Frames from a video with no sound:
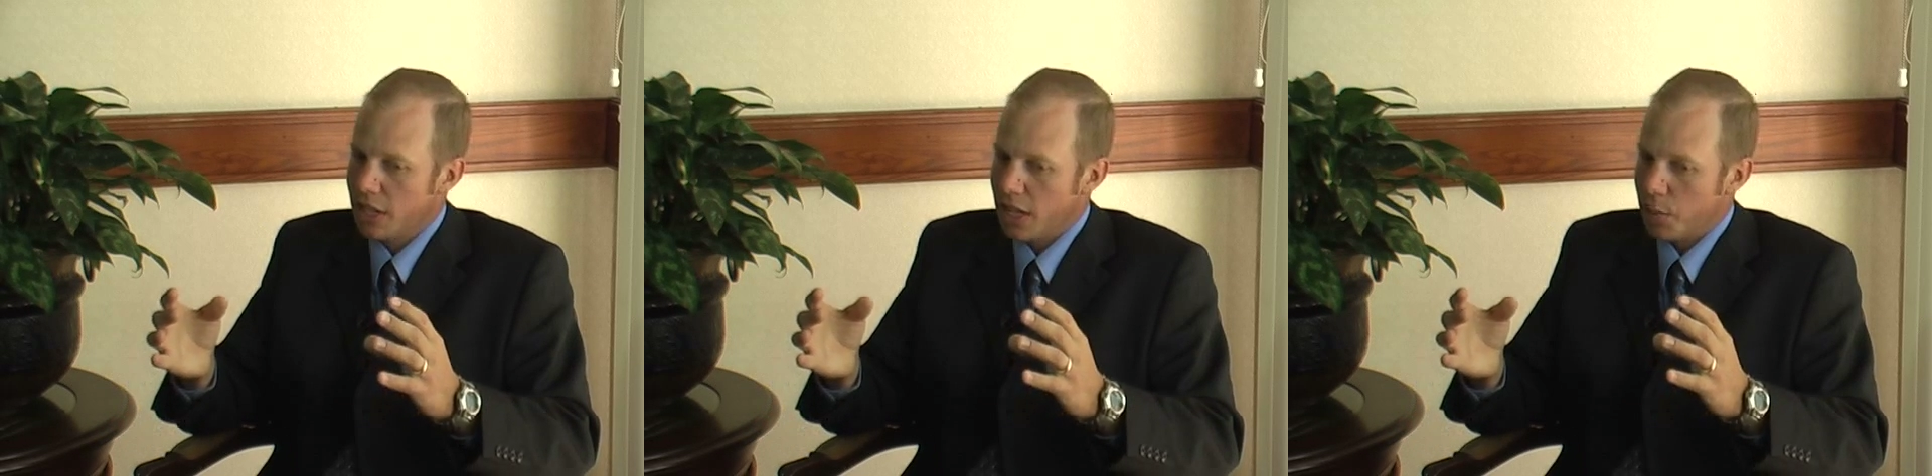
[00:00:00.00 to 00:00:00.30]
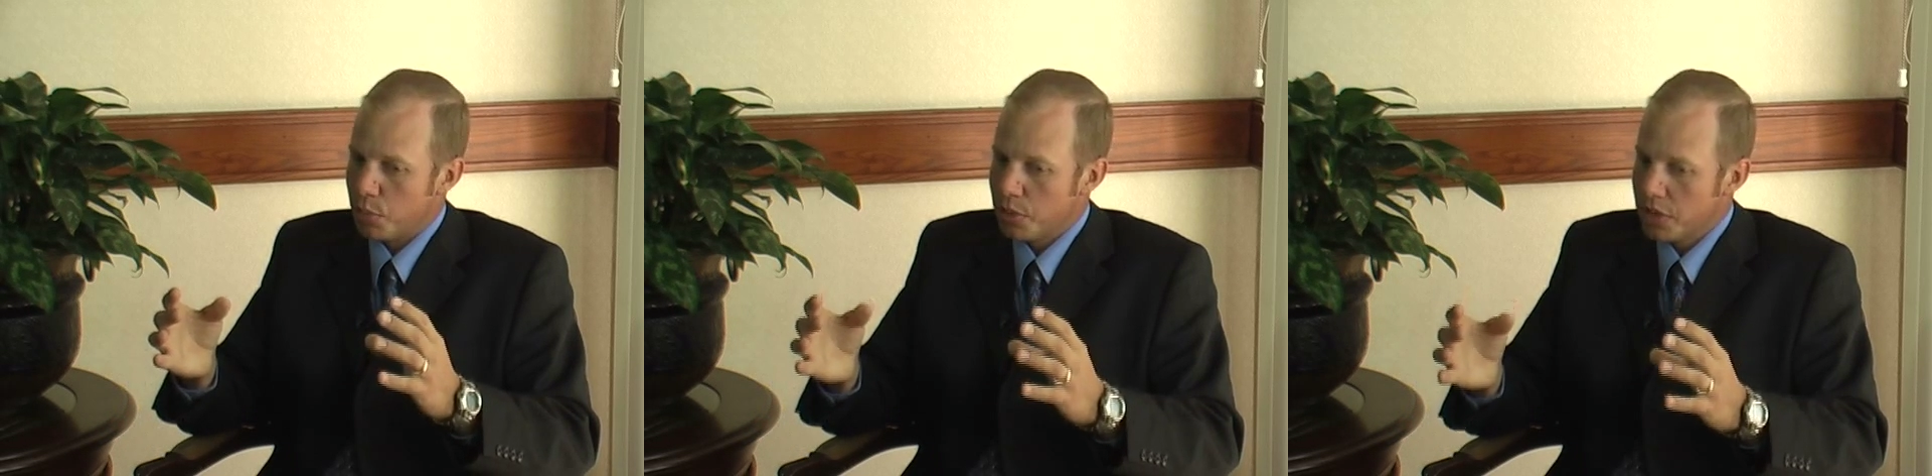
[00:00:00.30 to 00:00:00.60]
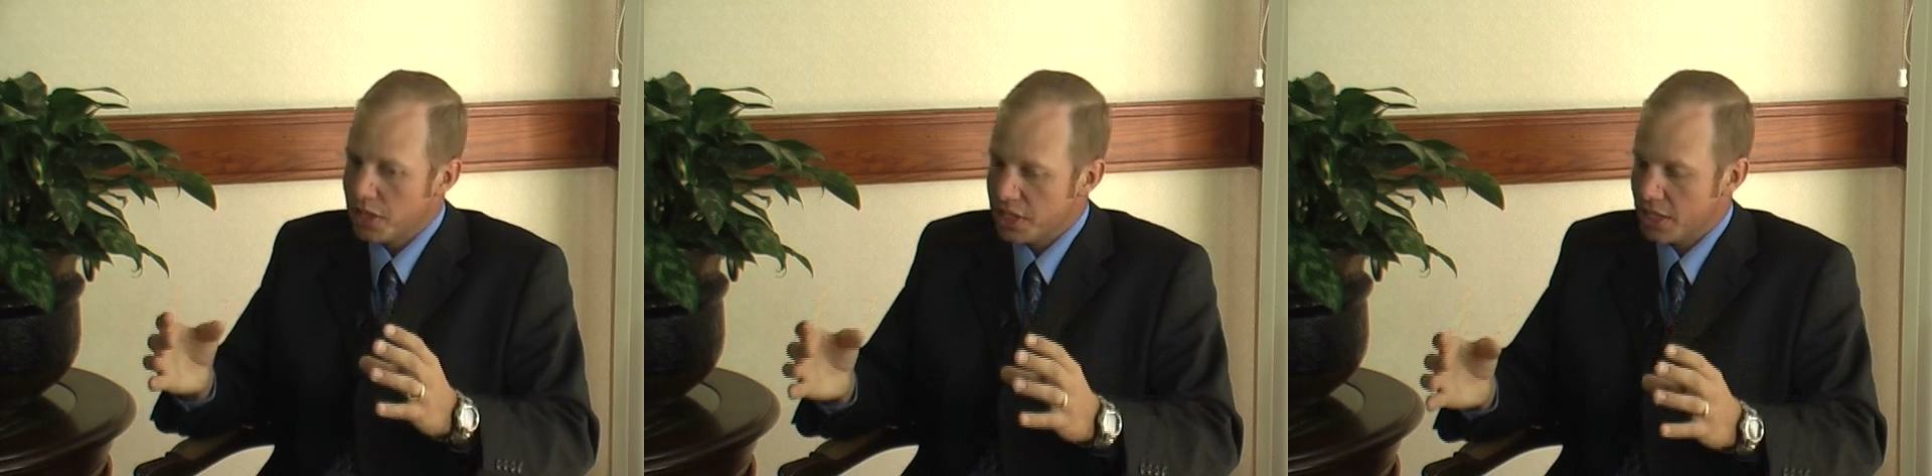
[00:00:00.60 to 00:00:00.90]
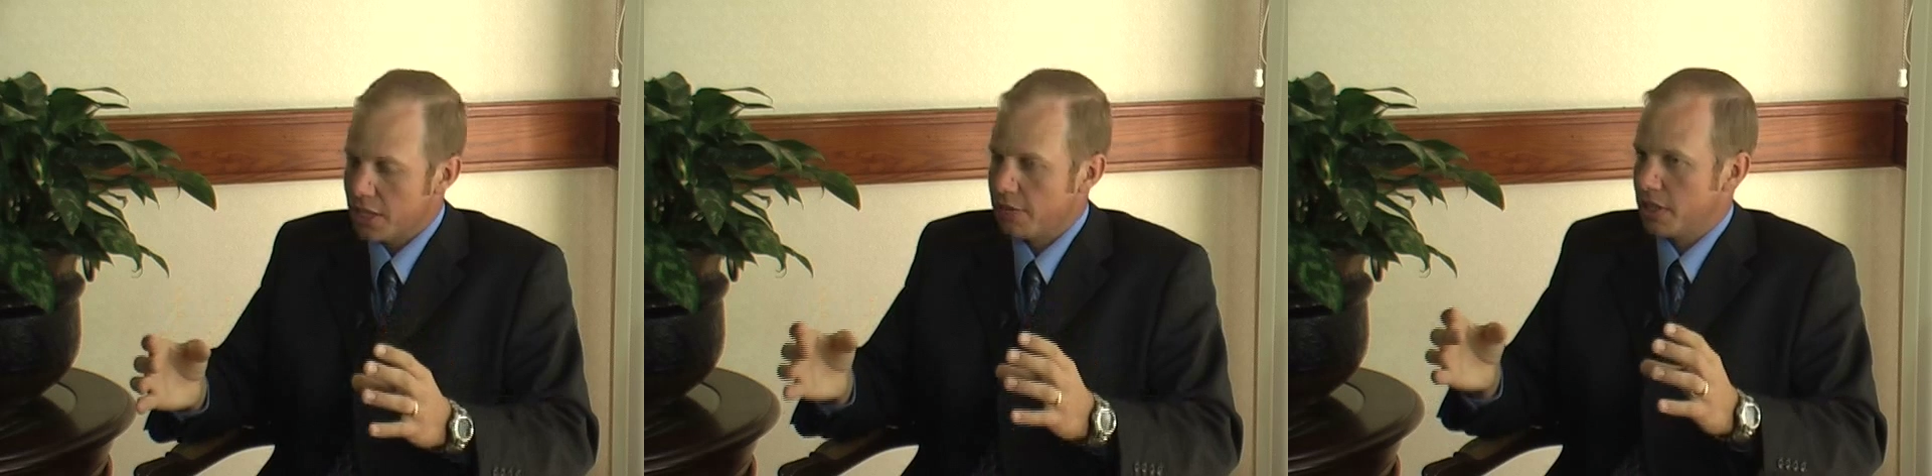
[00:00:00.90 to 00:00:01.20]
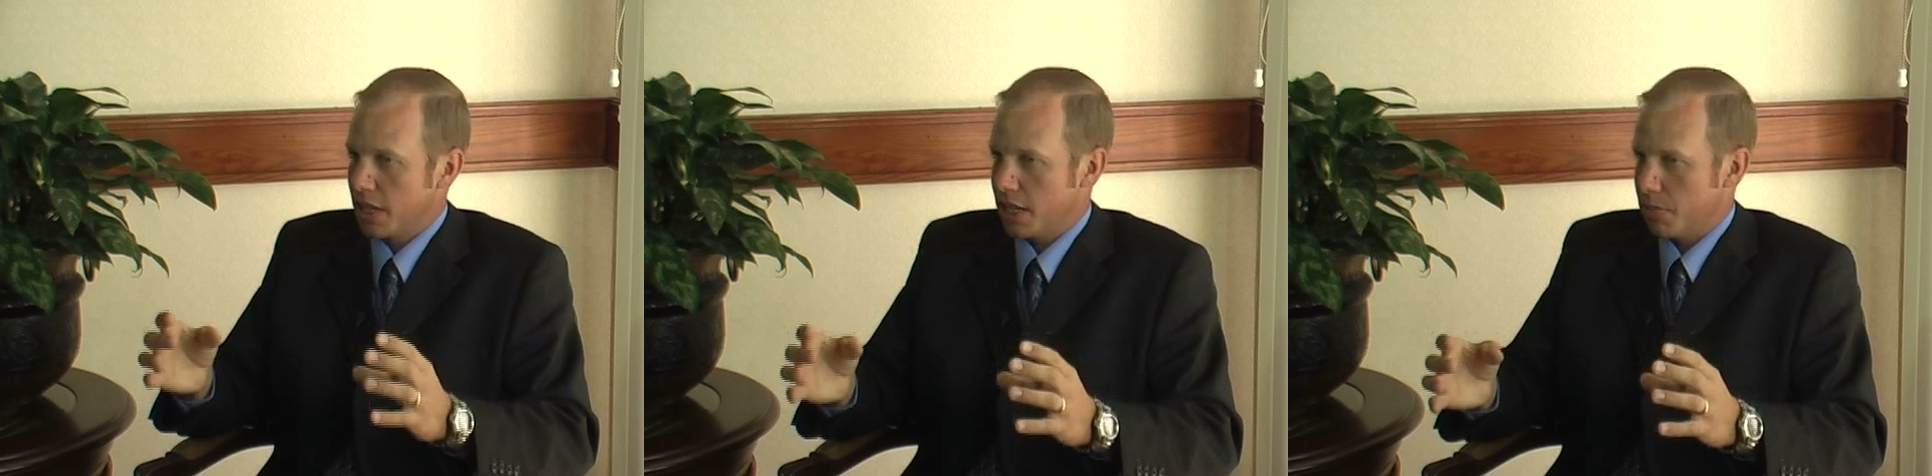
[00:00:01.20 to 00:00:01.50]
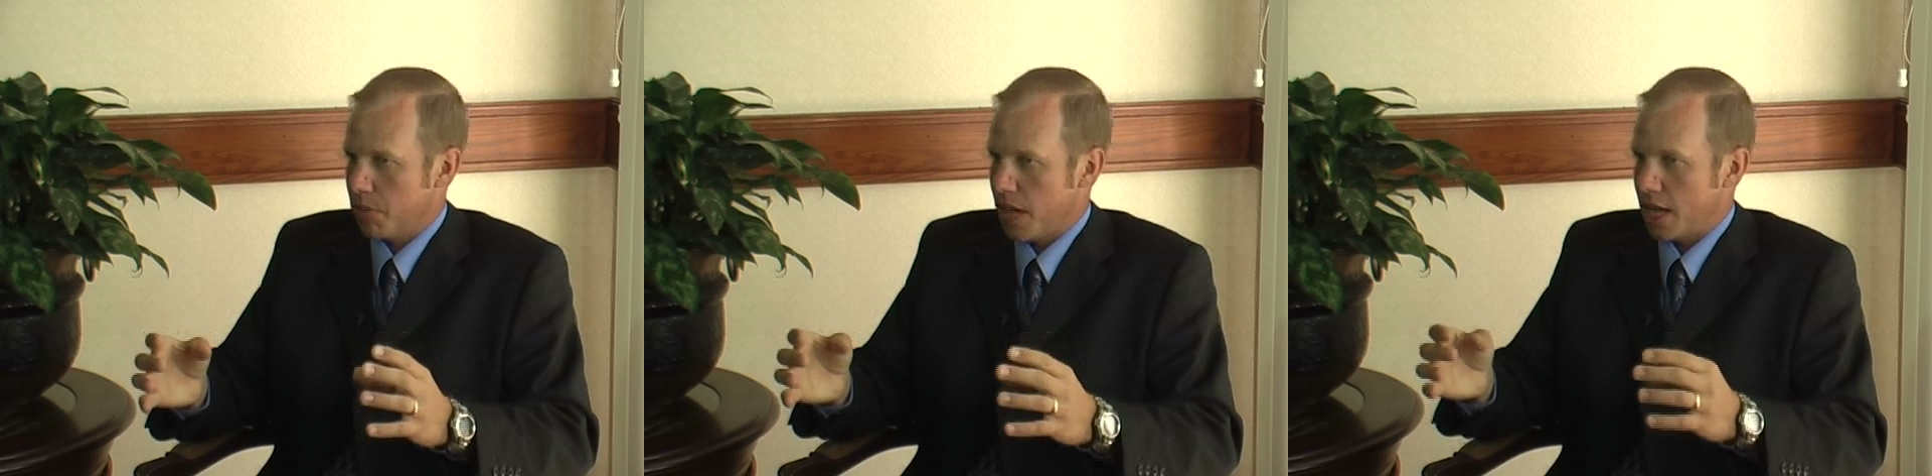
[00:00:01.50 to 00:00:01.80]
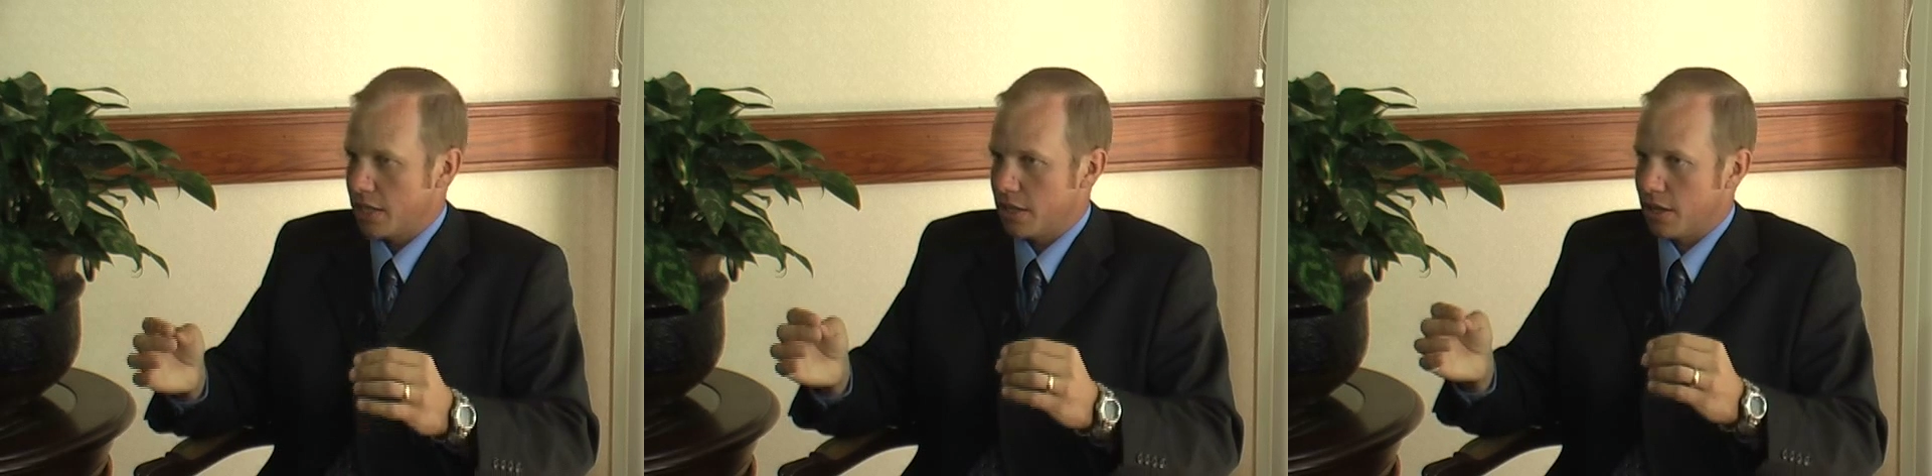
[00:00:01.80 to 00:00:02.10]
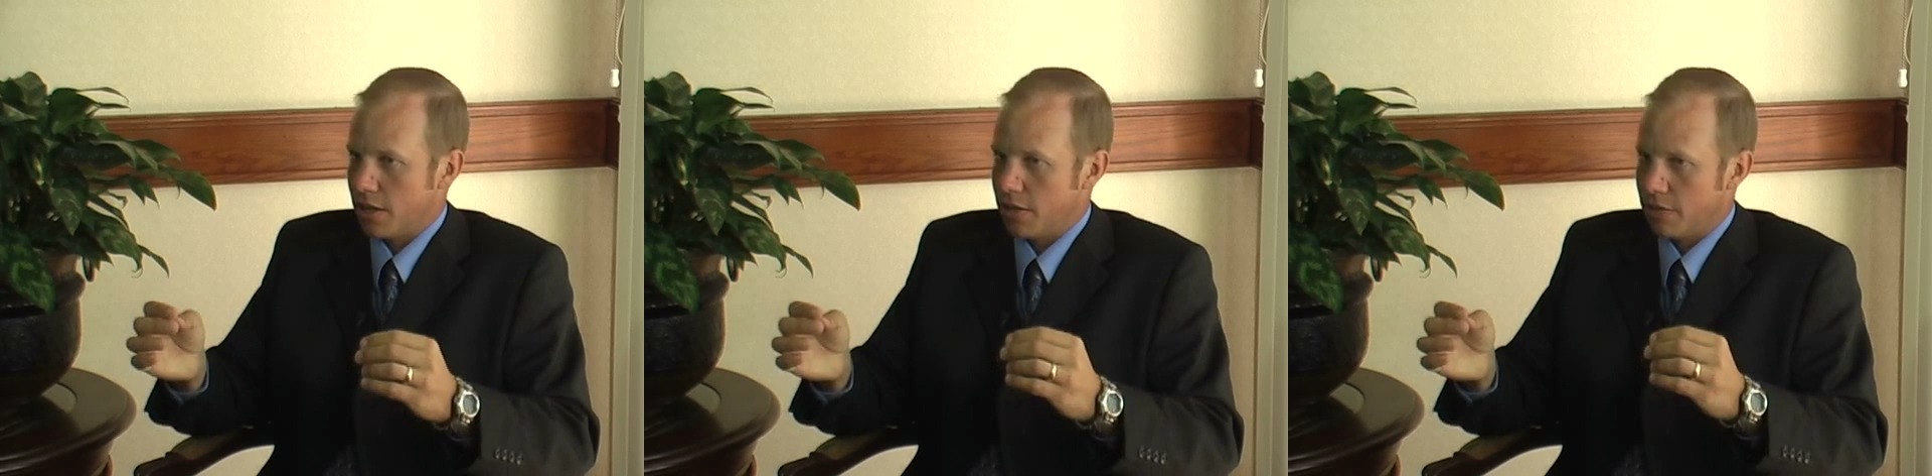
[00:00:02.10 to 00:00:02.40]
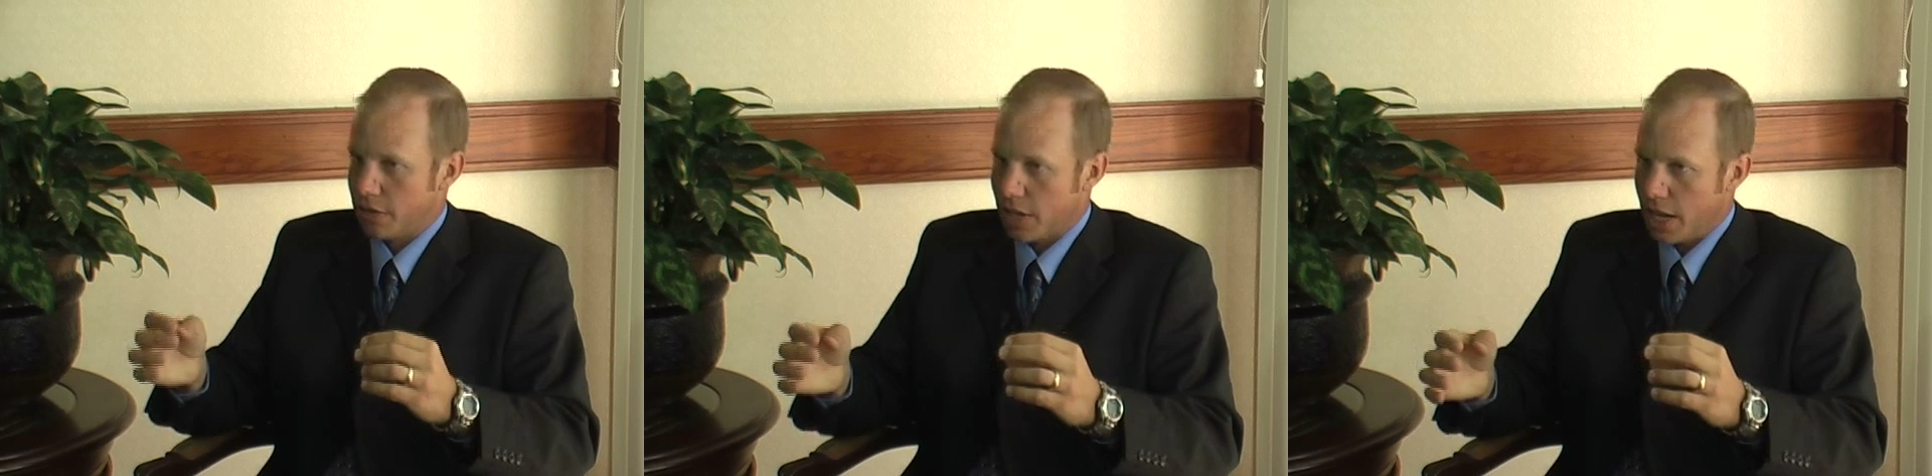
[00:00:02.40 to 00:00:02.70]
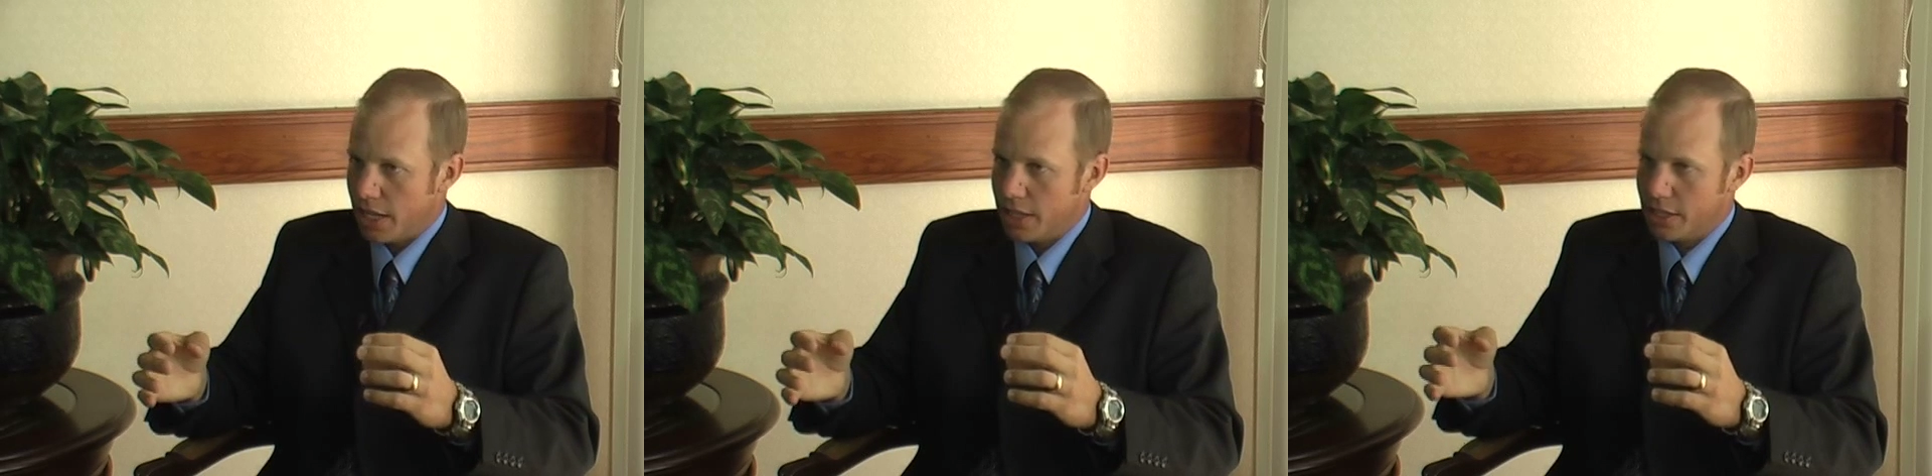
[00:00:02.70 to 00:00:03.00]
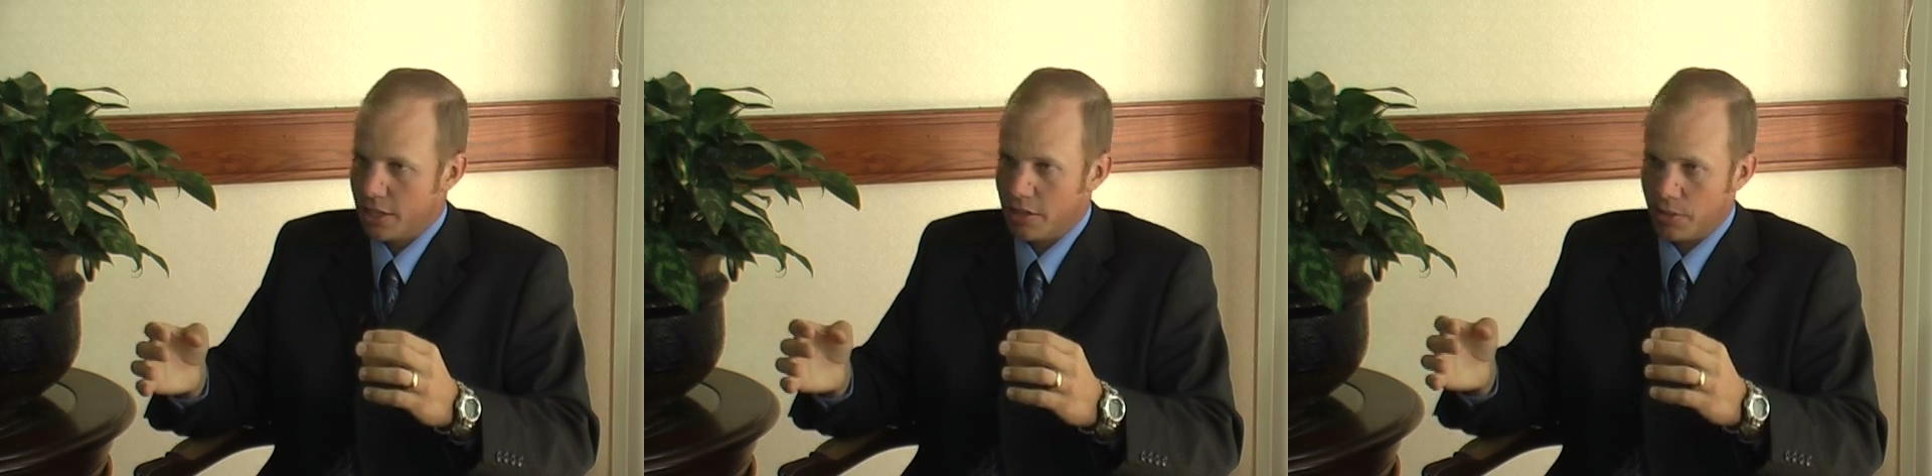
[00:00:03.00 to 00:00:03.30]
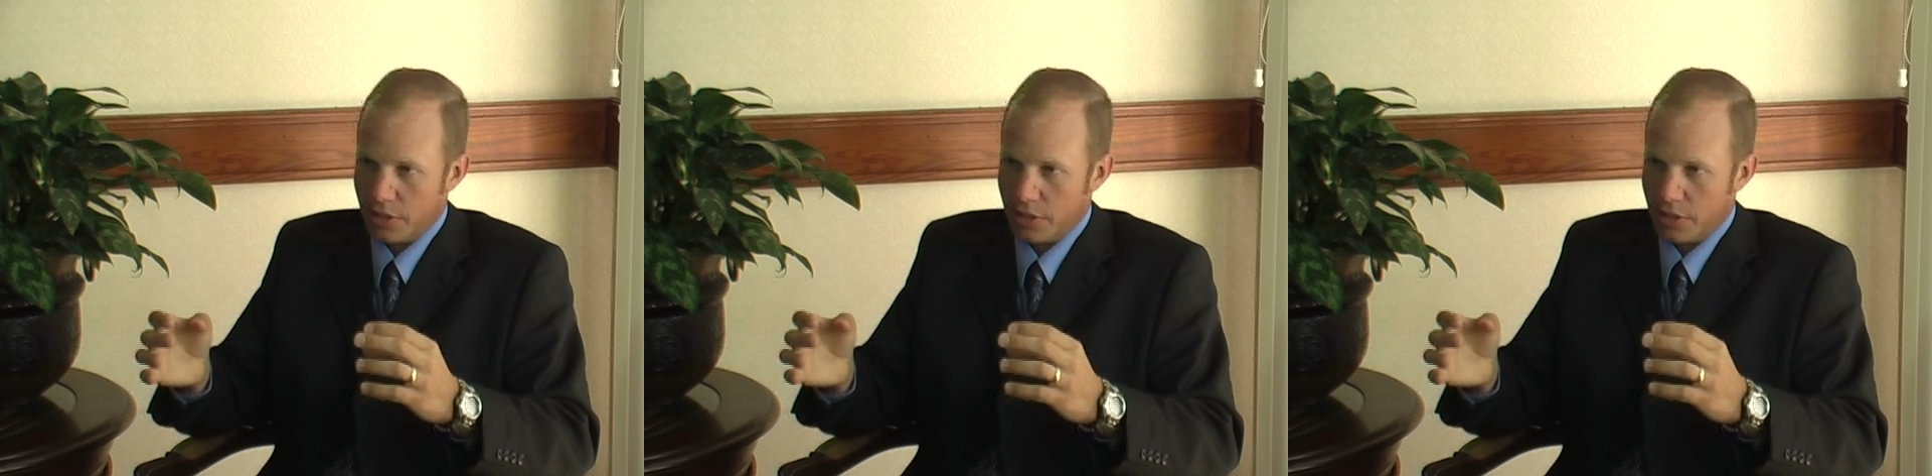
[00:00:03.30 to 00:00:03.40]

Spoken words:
a pretty significant impact on varieties that